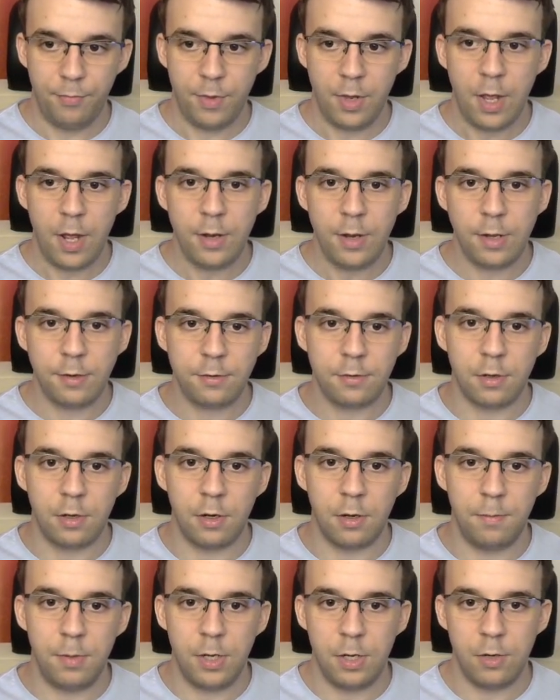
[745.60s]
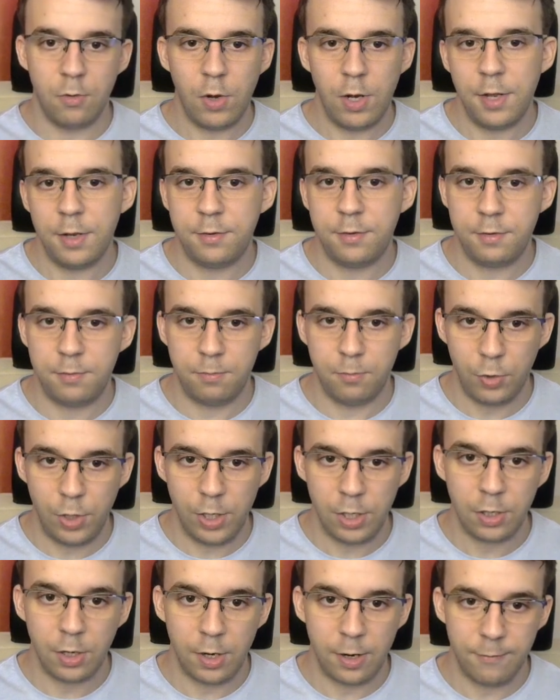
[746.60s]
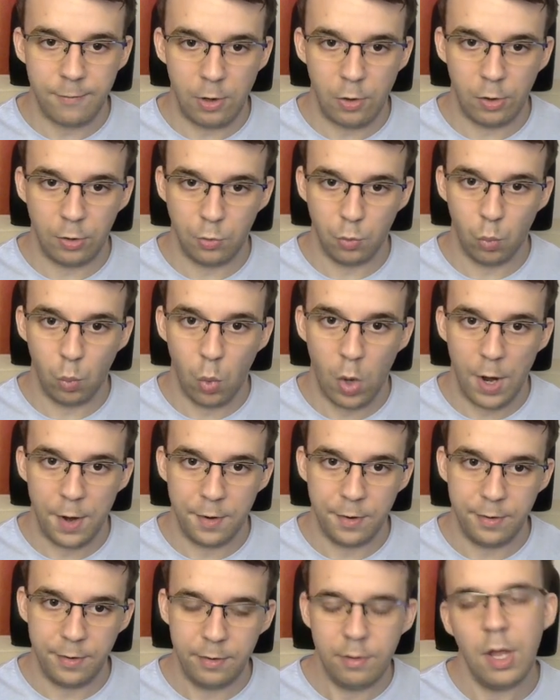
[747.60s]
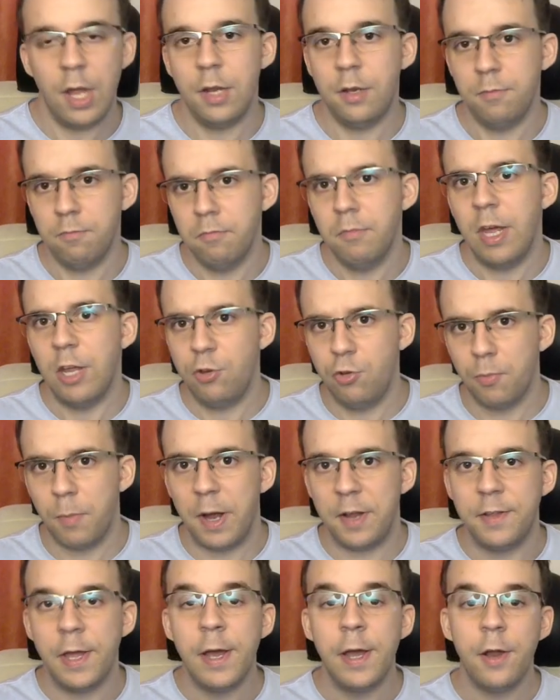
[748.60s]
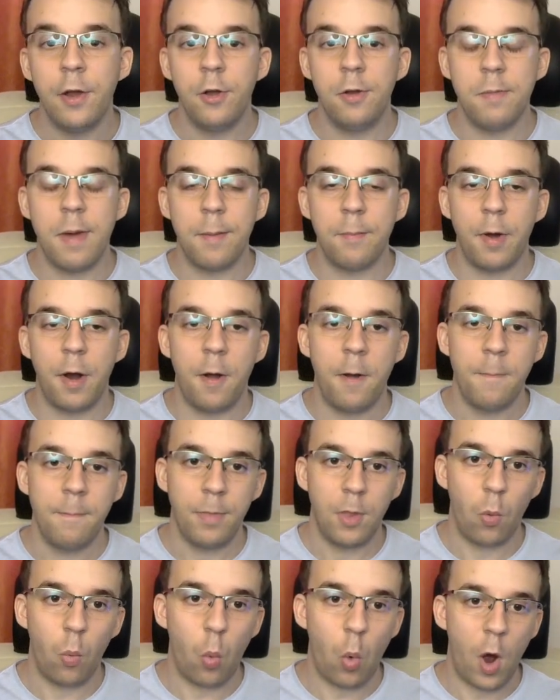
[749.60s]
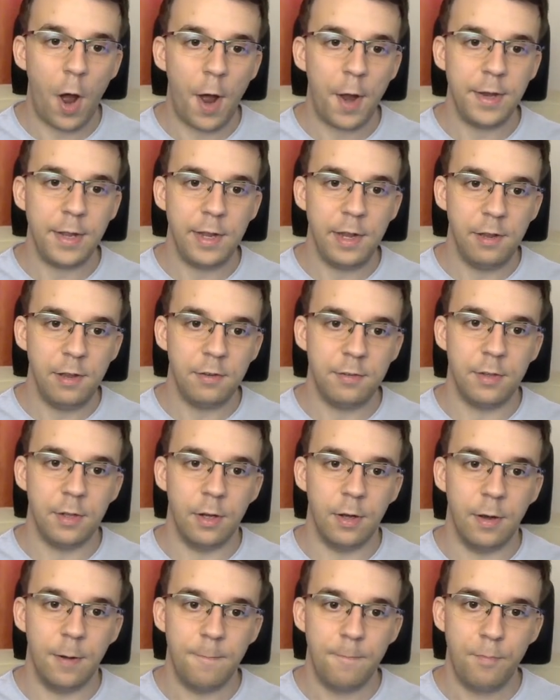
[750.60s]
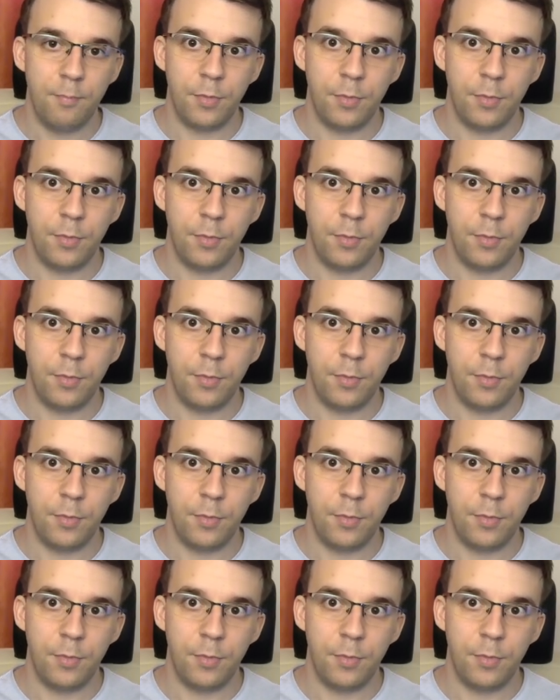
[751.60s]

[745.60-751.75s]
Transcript: and that's gonna be well that's really gonna evaluate to one and as you might remember one is the